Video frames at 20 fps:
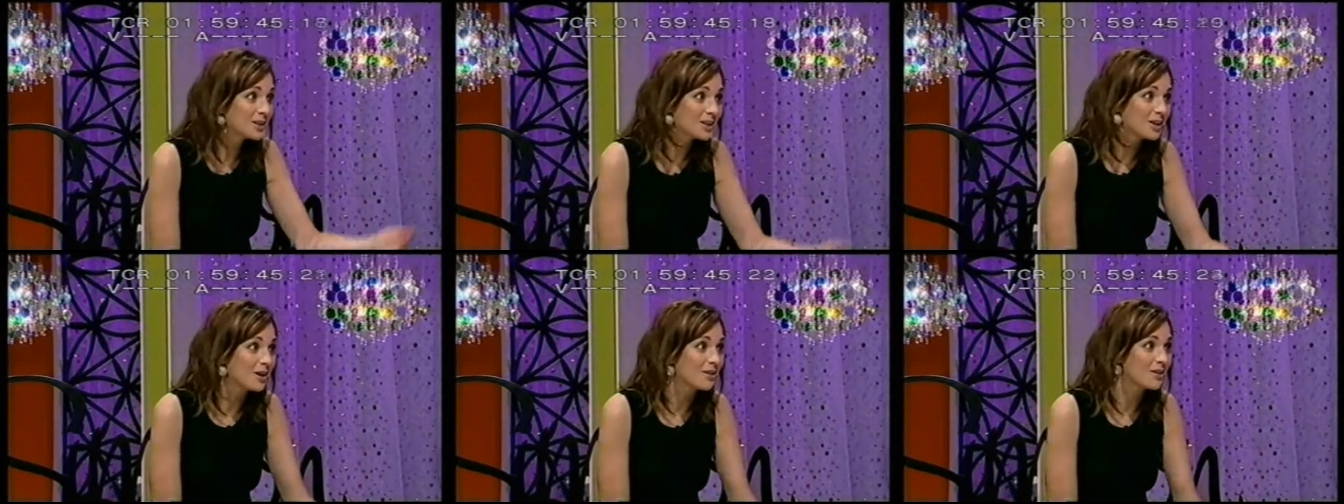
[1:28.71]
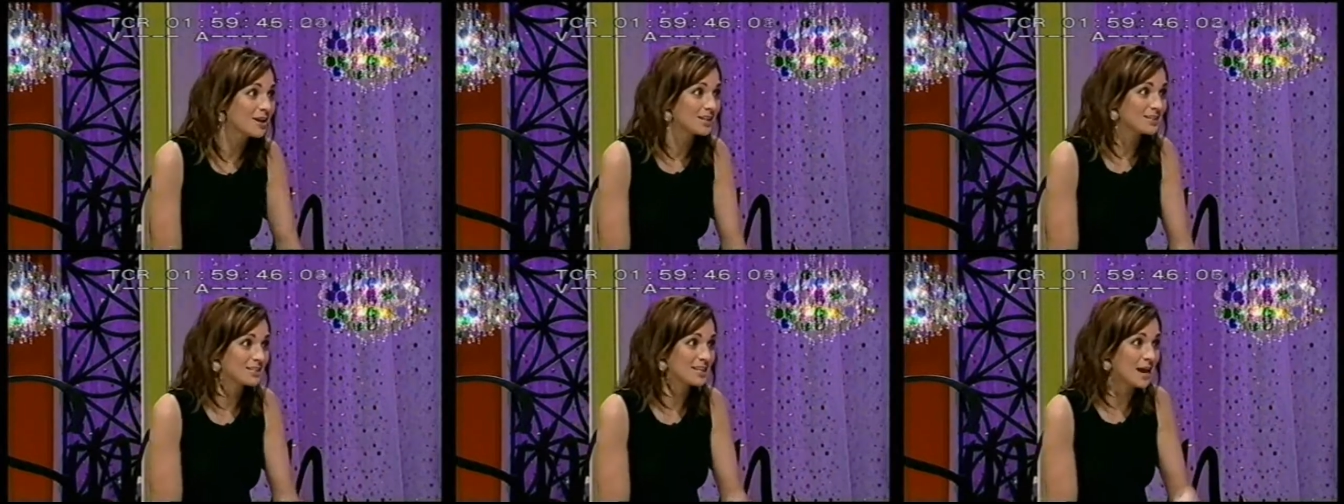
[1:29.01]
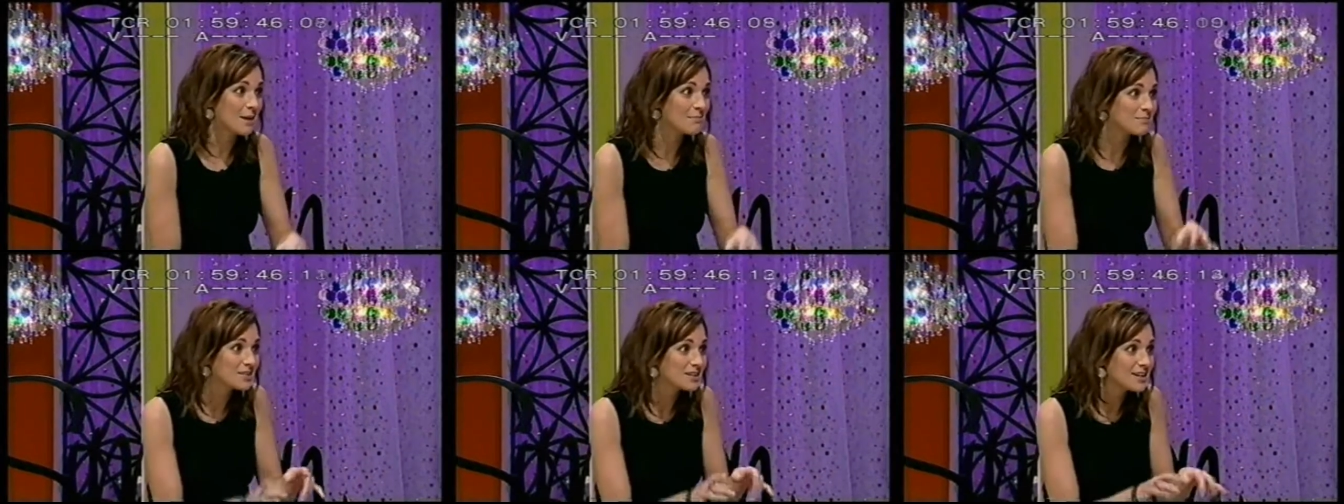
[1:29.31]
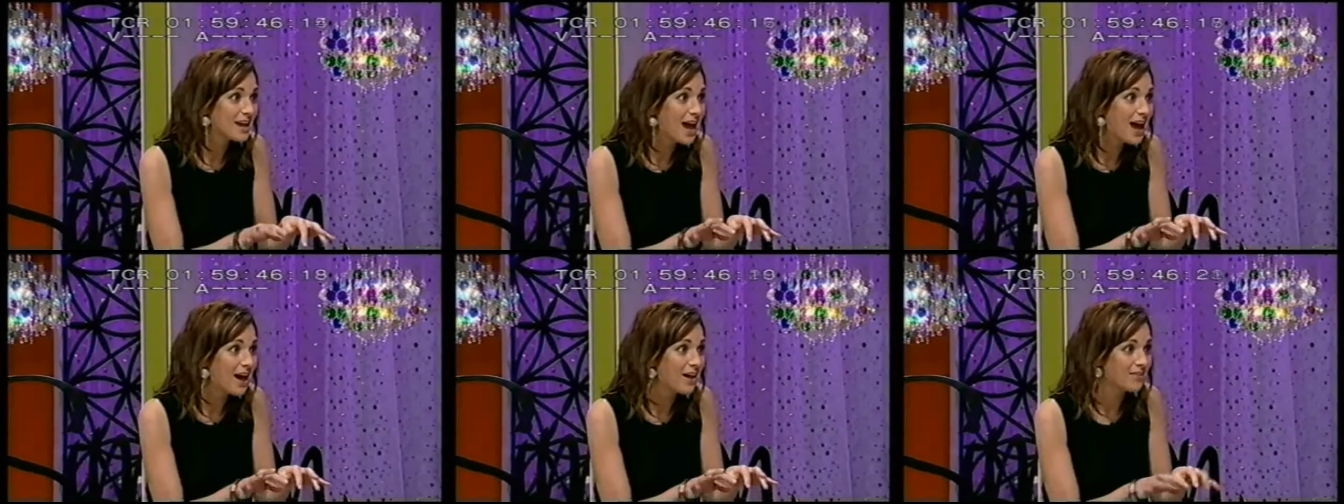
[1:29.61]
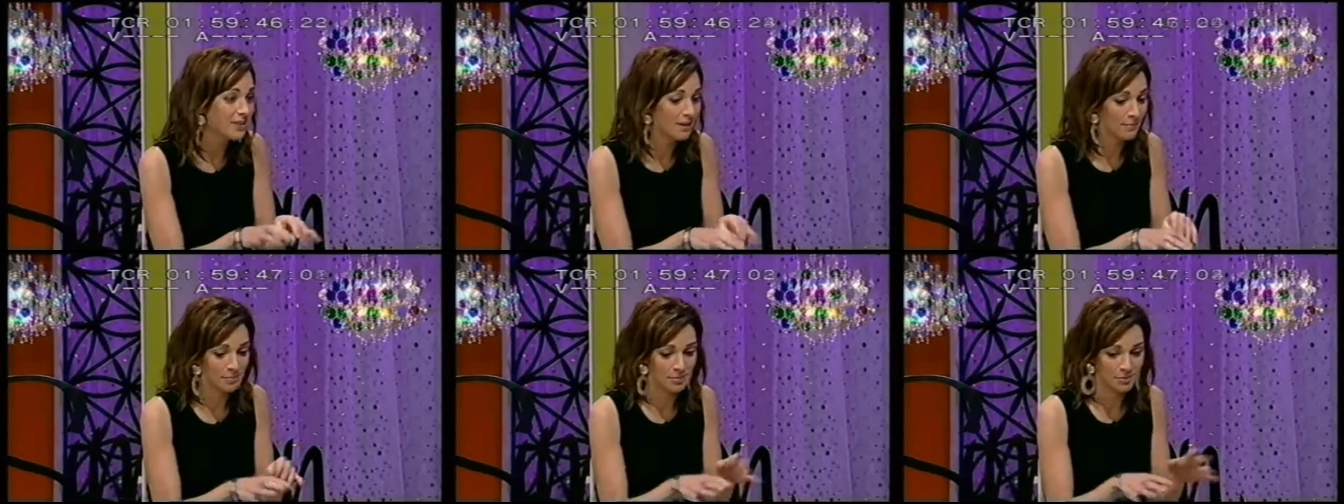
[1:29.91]
You know, they tapped it
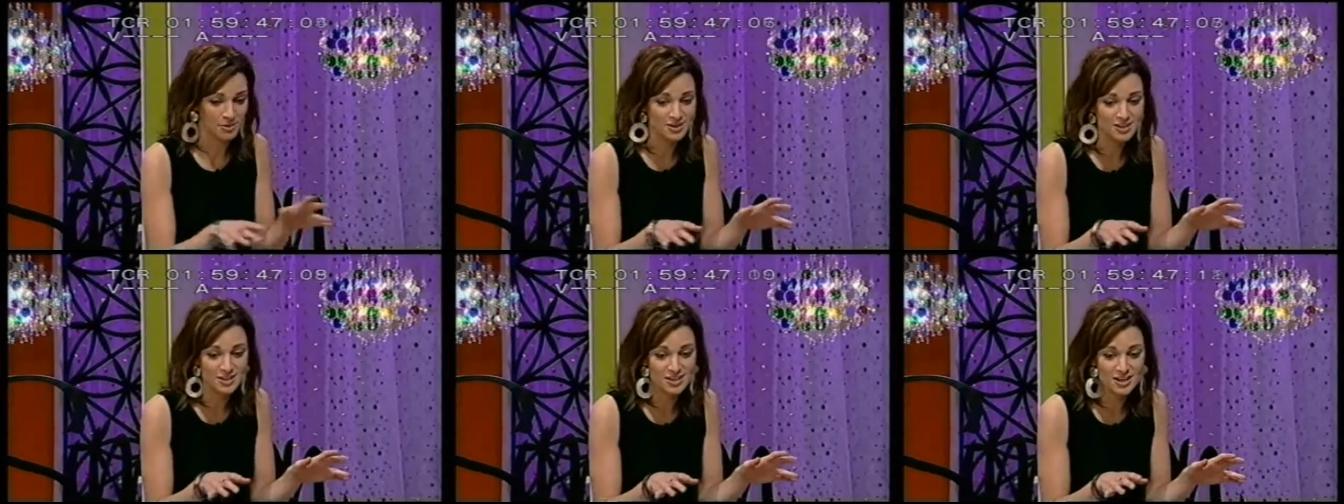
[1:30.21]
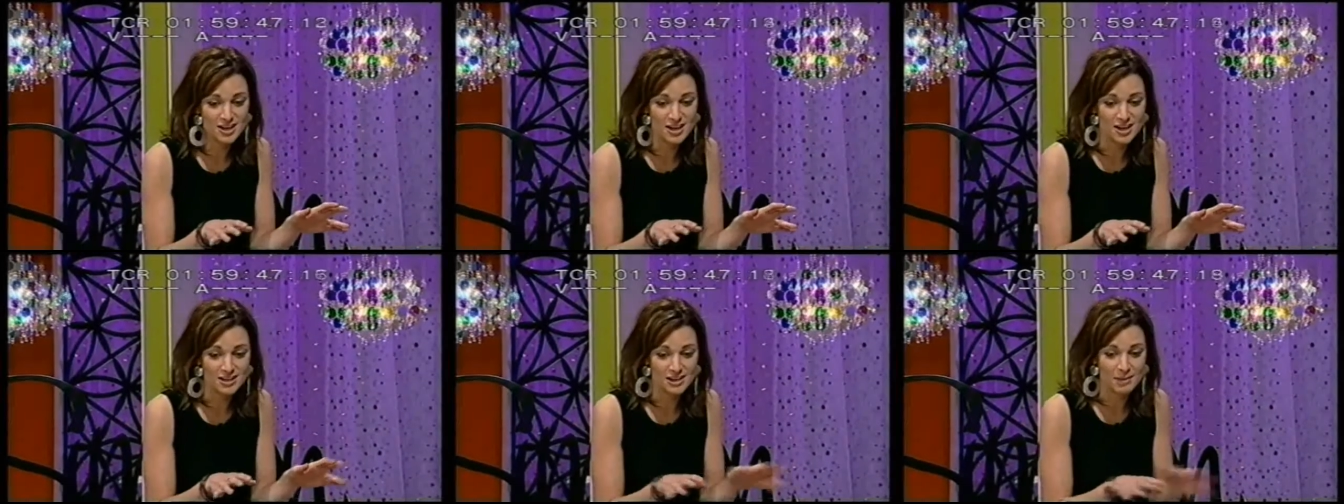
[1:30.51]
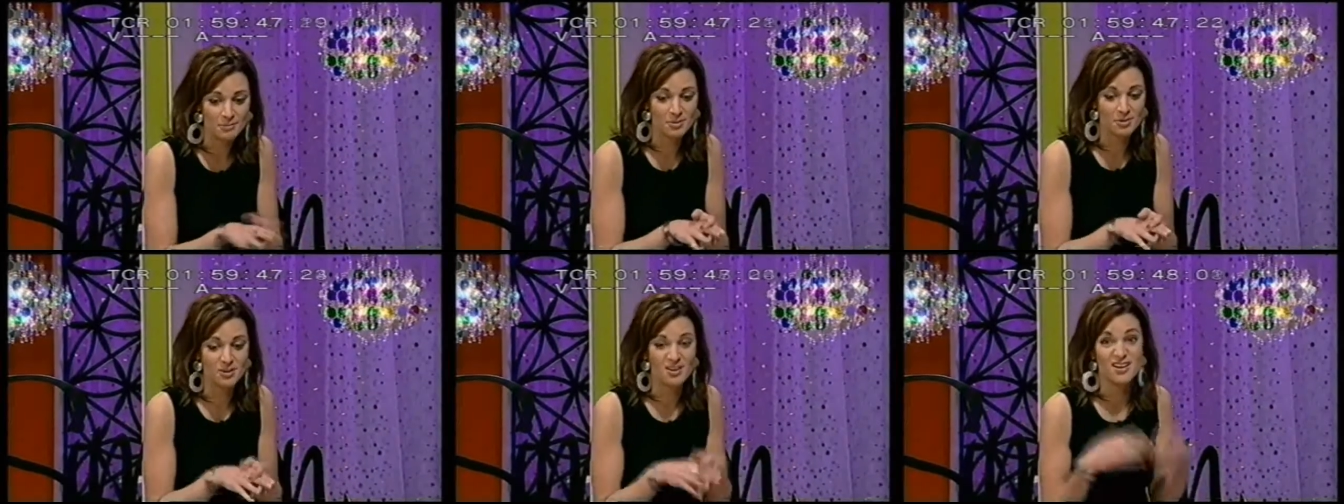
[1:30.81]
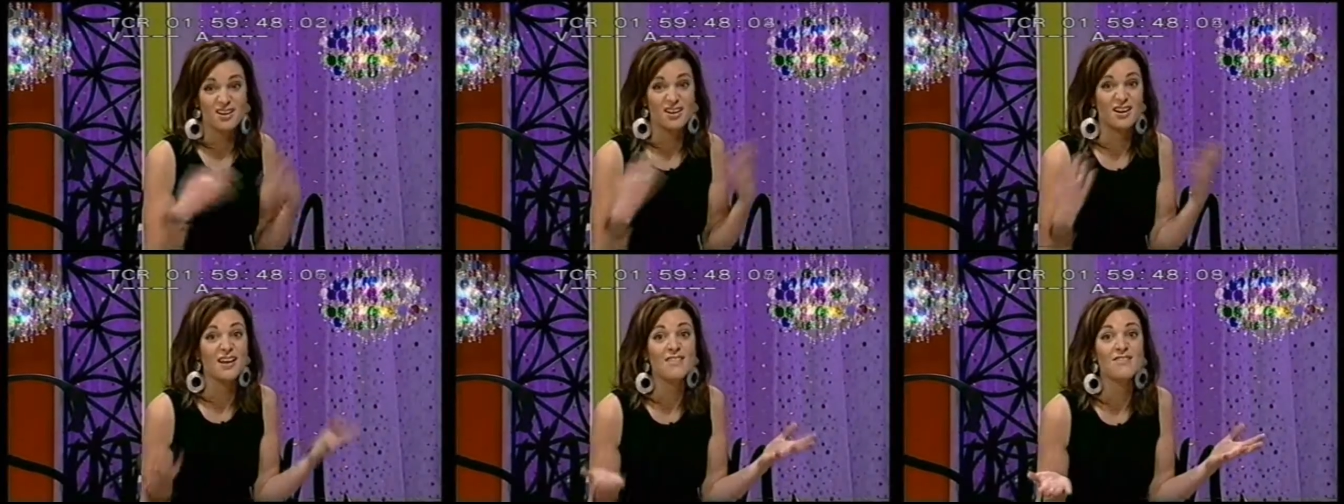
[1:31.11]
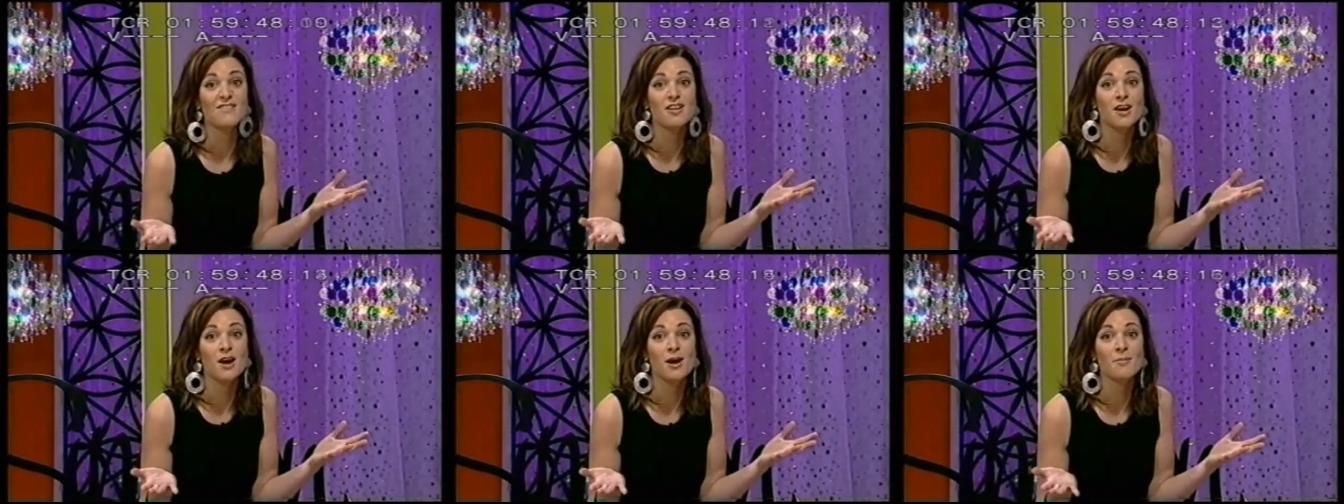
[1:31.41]
out, they printed it, they put it in an
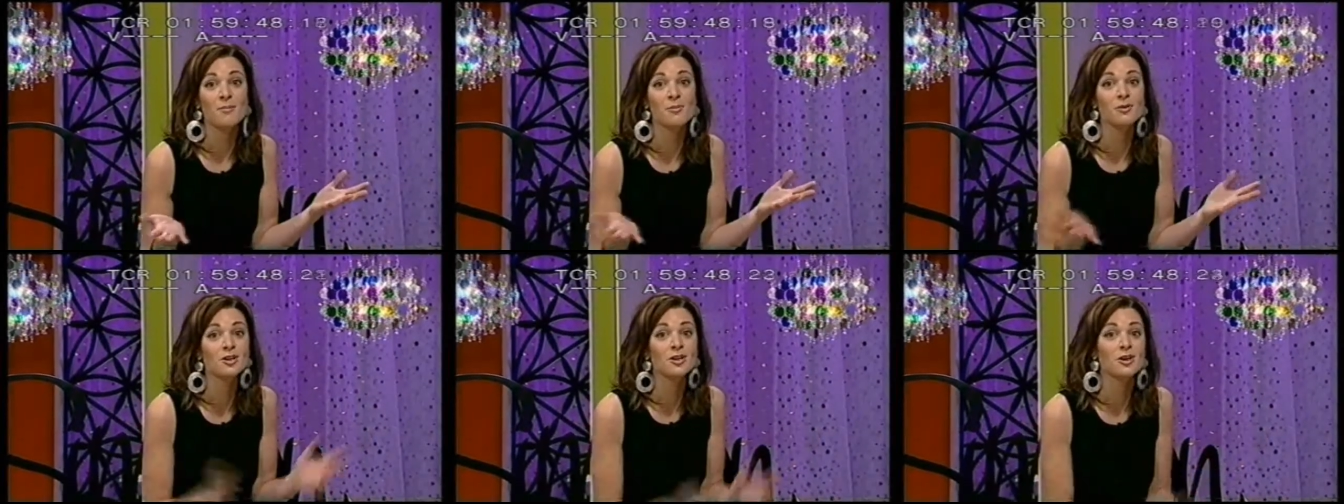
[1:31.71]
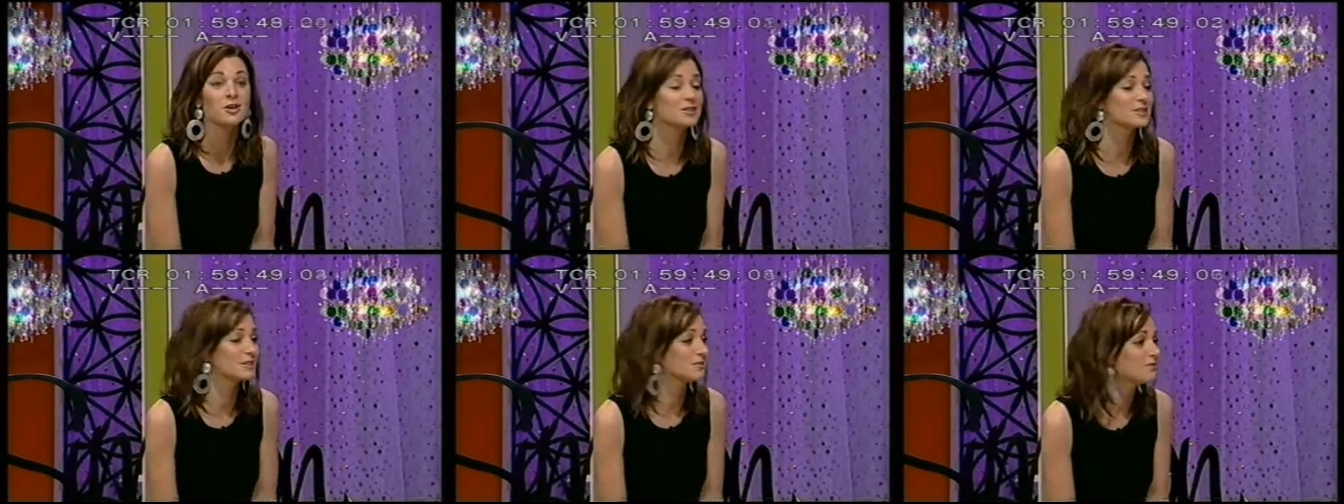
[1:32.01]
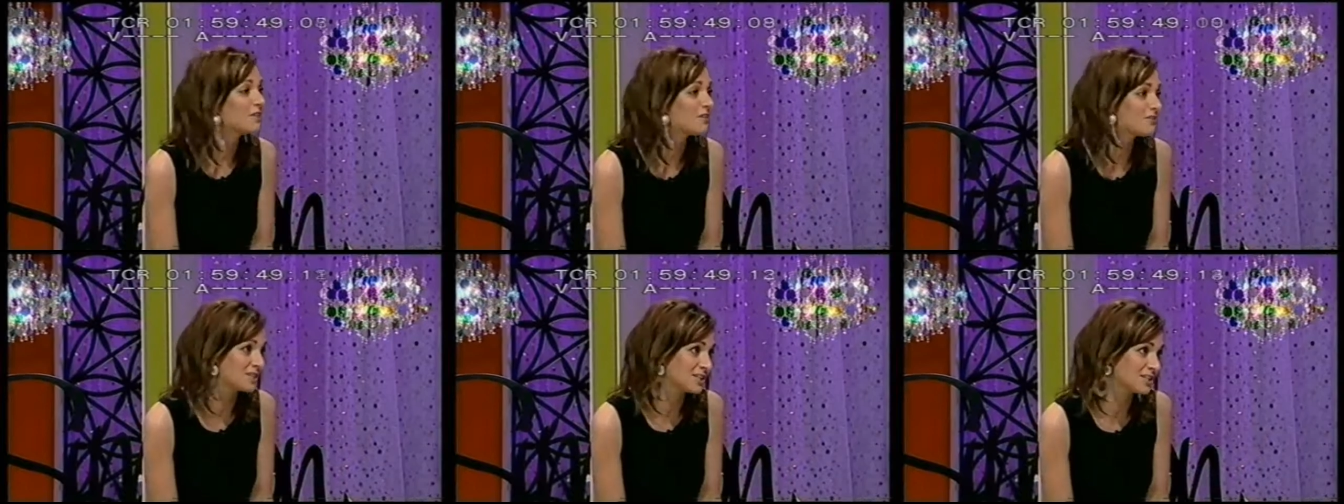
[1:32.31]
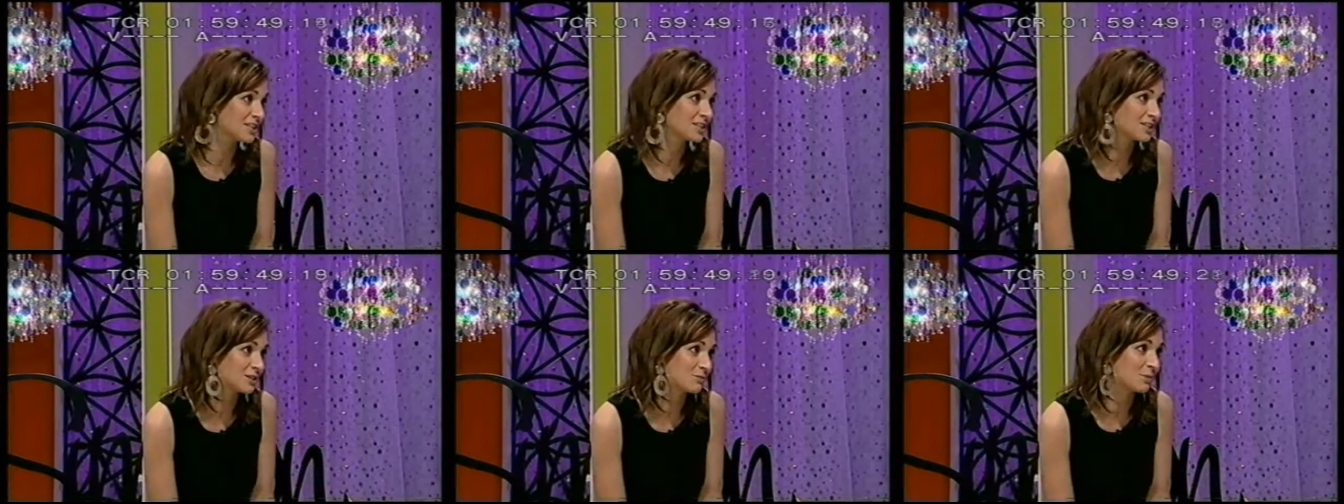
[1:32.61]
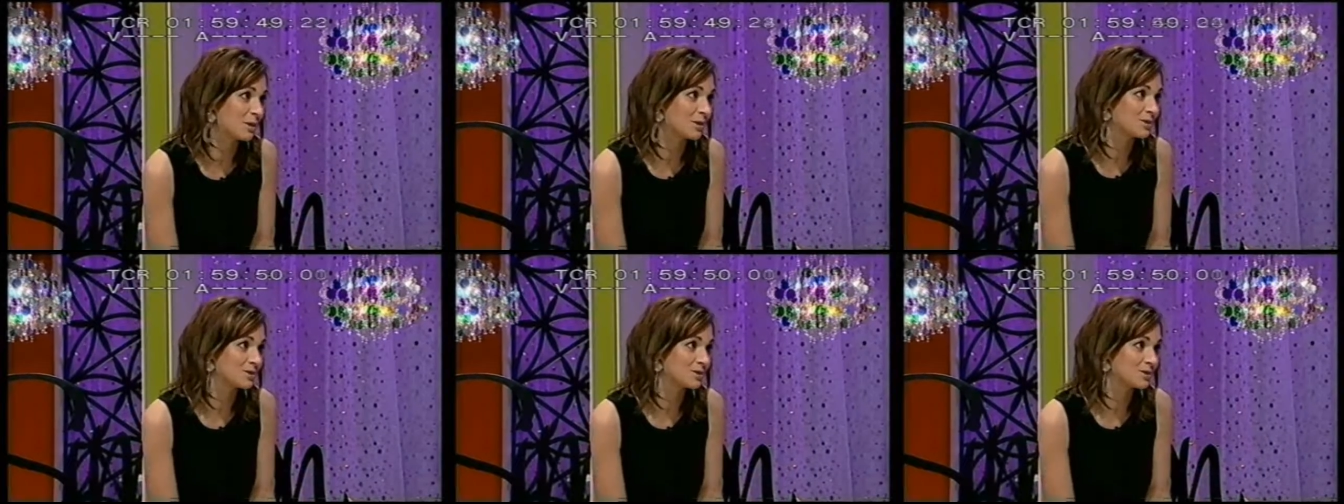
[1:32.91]
envelope. Would have cost them 50 cents to